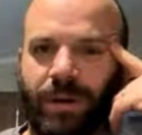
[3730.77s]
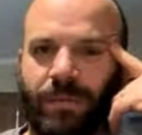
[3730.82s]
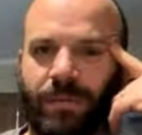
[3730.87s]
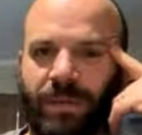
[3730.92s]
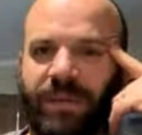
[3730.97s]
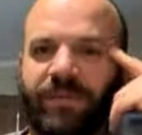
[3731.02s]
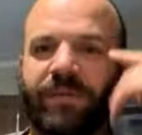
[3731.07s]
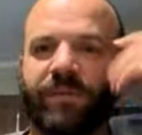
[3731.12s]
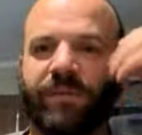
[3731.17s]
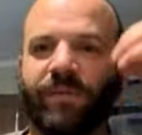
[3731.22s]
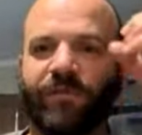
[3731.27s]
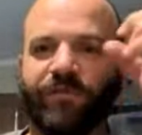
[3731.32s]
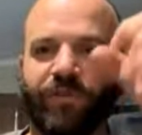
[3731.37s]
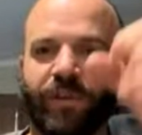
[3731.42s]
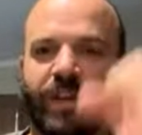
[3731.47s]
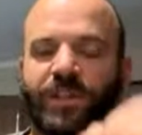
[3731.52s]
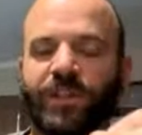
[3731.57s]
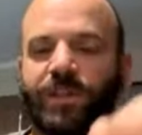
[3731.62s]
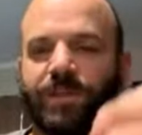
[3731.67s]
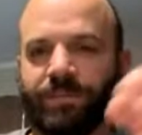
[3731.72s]
Give them a
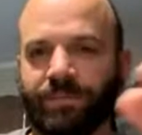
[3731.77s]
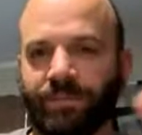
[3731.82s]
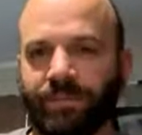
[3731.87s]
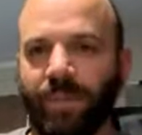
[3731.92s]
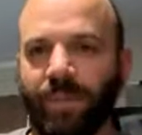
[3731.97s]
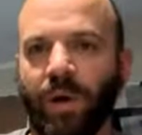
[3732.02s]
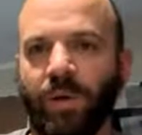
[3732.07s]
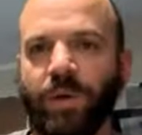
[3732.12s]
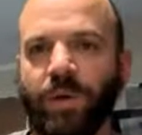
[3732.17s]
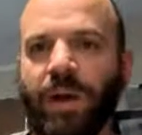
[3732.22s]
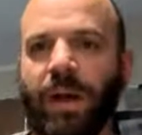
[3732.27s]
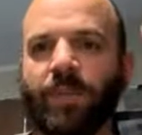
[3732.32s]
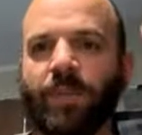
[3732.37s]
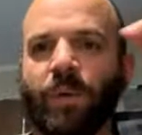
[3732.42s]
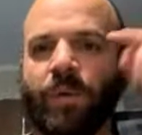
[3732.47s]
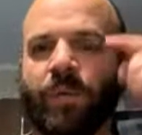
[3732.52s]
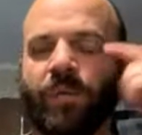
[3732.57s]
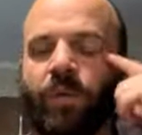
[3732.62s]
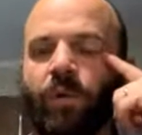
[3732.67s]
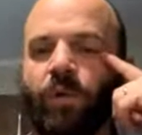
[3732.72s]
fresh bottle cap
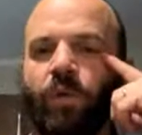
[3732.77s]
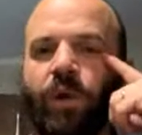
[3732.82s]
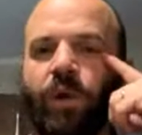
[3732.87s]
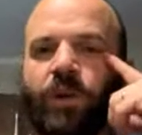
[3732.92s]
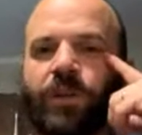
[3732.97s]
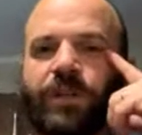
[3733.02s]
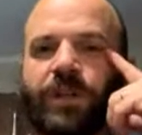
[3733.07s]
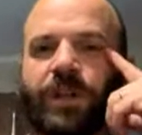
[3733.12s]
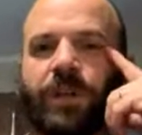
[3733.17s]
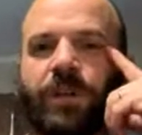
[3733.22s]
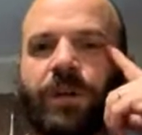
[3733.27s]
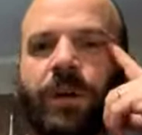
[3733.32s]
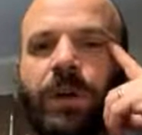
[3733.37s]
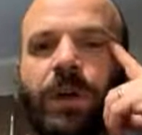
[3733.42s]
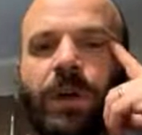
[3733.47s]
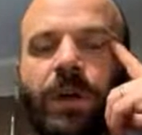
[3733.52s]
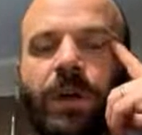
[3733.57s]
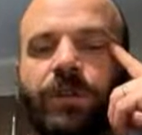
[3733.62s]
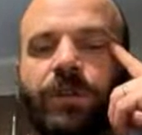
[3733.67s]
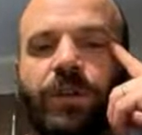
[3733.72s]
of water gel.
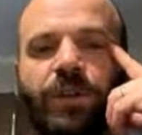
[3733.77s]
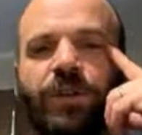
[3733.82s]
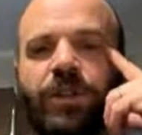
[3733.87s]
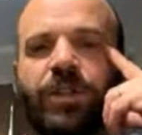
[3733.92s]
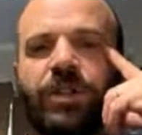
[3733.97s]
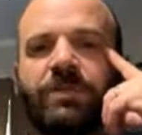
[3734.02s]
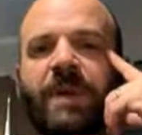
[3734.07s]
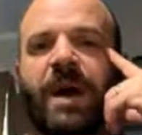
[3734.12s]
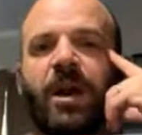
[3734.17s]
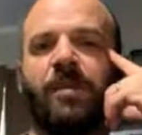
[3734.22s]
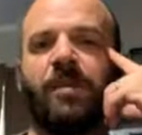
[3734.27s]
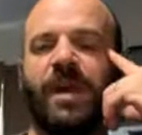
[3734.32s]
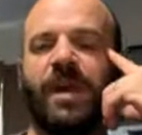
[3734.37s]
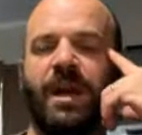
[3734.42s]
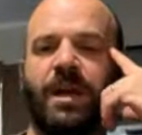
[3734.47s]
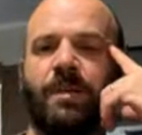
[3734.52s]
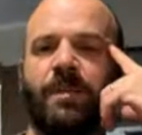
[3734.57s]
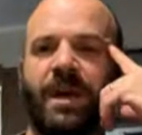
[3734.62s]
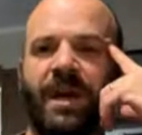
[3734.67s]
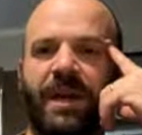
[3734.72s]
So it's just a matter of being
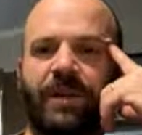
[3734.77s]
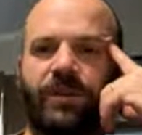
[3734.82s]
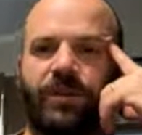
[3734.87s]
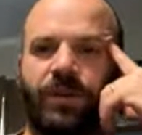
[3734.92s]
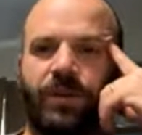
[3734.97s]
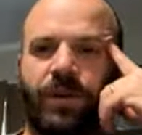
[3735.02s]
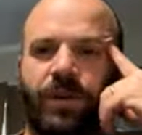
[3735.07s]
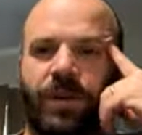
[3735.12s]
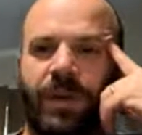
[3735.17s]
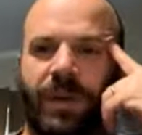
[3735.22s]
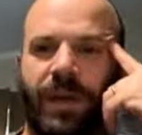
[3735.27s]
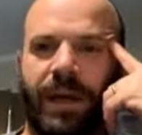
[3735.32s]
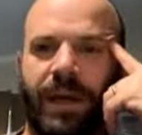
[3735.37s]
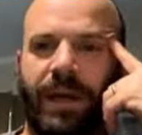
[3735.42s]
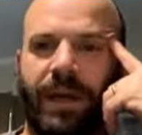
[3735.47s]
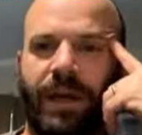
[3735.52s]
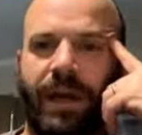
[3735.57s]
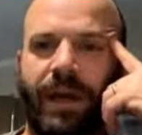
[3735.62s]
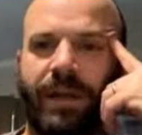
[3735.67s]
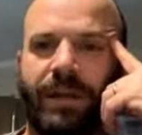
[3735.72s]
committed to it
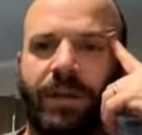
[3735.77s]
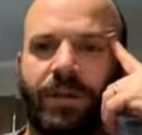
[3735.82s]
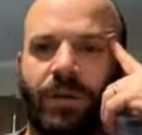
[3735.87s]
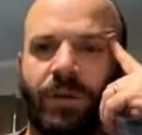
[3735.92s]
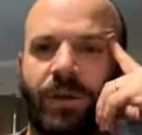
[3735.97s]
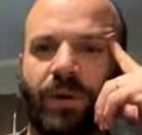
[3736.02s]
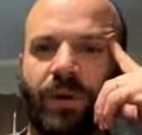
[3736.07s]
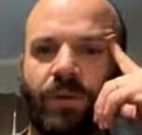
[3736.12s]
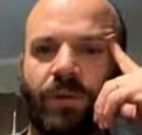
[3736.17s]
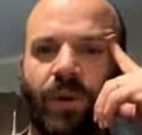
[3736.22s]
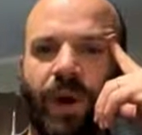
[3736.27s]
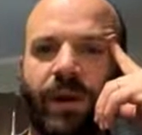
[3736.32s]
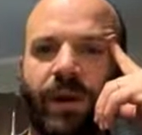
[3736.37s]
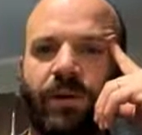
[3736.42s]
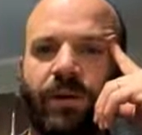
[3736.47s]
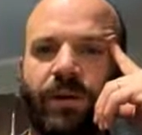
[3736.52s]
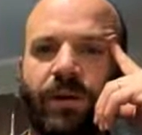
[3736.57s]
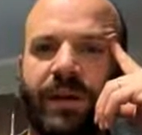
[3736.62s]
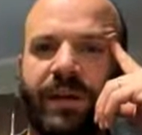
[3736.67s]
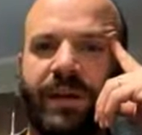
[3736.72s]
and doing it
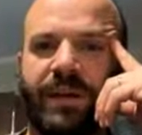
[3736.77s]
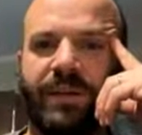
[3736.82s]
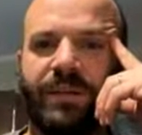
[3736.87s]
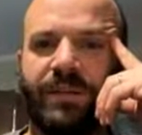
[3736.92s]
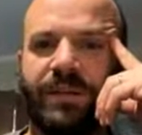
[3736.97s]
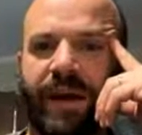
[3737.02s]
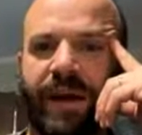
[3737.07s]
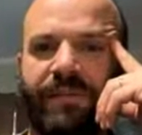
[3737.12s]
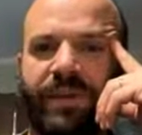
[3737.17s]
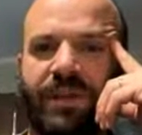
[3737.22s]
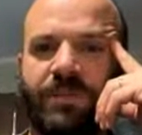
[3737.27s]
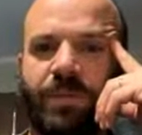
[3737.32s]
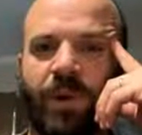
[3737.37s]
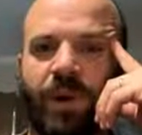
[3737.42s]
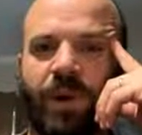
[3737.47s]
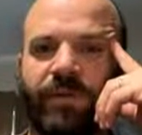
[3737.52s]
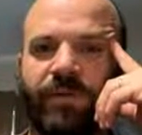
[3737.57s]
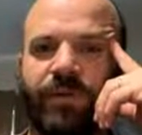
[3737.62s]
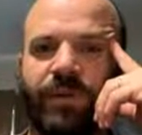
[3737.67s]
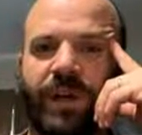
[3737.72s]
regularly and just having it as
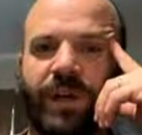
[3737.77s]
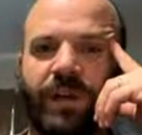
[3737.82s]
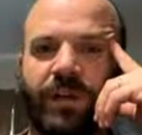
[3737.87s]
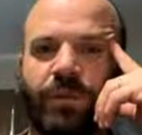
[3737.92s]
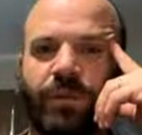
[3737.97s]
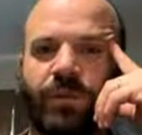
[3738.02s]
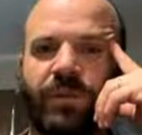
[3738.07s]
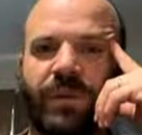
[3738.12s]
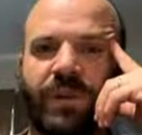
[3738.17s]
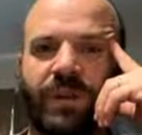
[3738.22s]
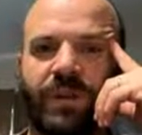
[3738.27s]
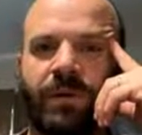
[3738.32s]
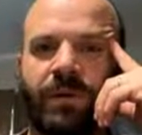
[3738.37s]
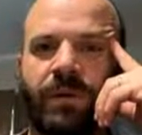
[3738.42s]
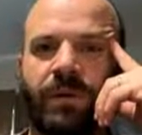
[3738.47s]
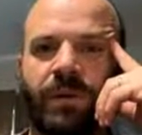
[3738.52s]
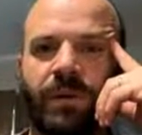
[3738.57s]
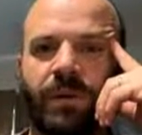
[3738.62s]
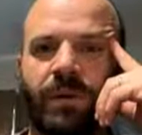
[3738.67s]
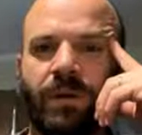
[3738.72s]
part of your daily routine
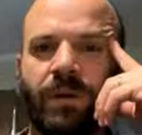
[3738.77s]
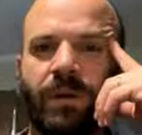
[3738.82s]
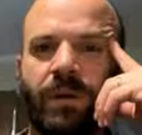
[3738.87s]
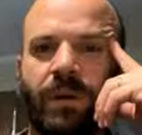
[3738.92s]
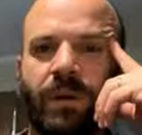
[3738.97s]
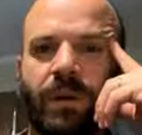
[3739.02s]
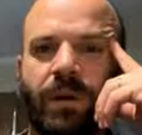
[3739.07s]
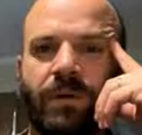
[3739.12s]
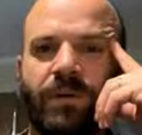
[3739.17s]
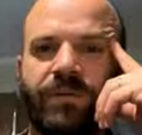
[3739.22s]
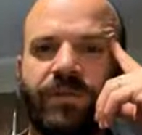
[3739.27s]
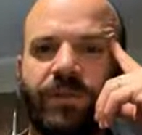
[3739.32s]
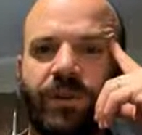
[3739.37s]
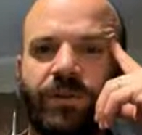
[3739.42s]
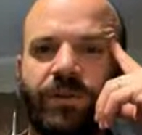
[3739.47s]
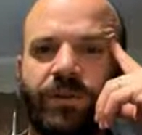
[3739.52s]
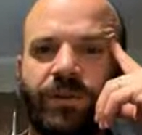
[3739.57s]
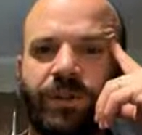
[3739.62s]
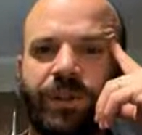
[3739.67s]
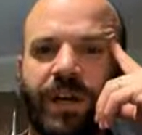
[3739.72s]
as far
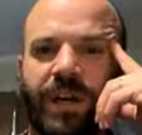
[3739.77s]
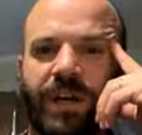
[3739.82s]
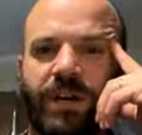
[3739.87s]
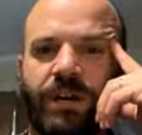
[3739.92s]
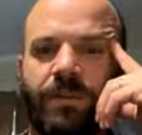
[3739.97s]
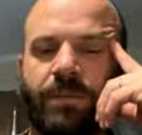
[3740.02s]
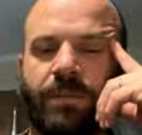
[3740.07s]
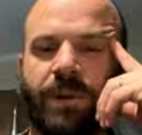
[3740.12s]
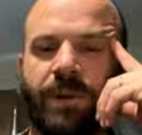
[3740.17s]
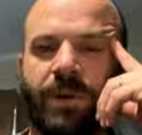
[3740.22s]
as just checking them.